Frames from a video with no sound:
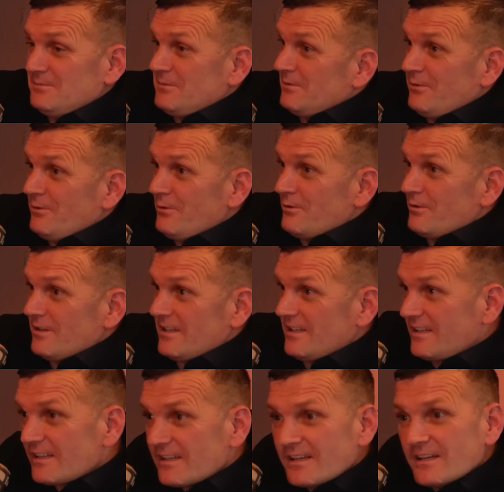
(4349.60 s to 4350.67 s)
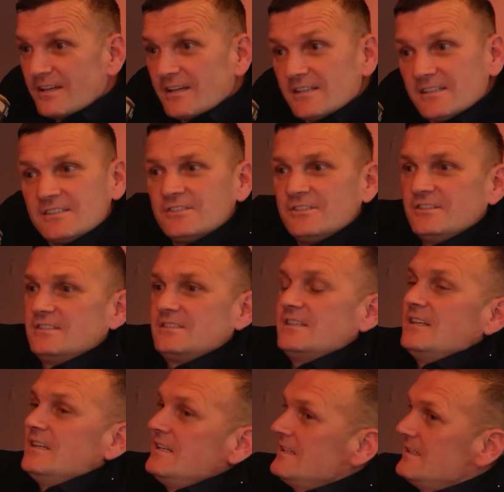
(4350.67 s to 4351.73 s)
before, like uh, you're
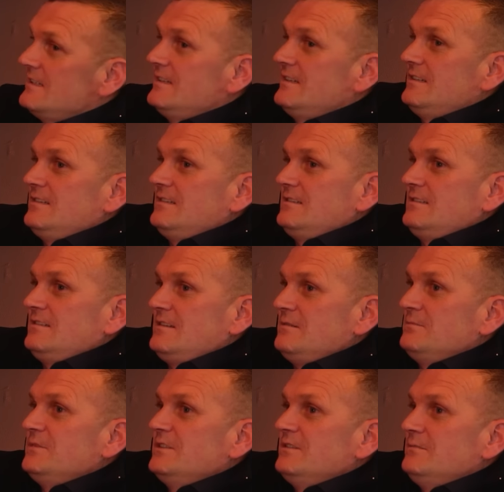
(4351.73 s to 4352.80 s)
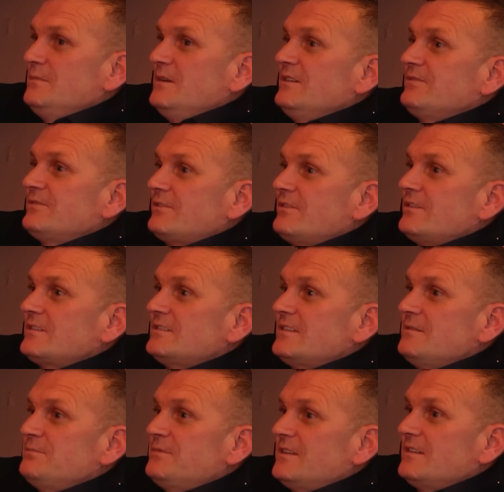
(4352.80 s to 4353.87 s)
saying, uh, Tommy, I'm after
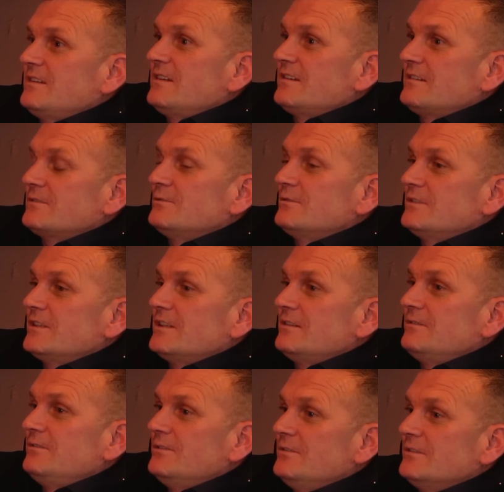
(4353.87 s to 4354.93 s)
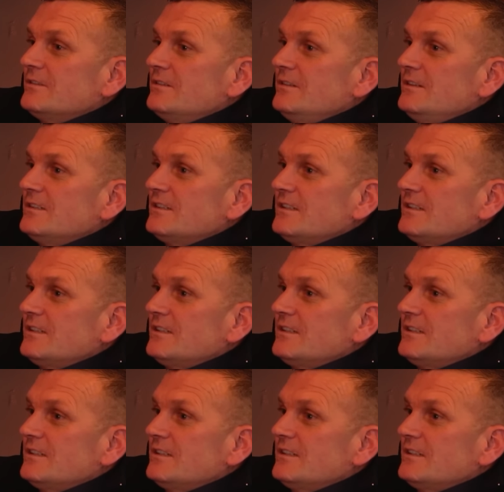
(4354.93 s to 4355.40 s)
accepting that I'm going to get a phone call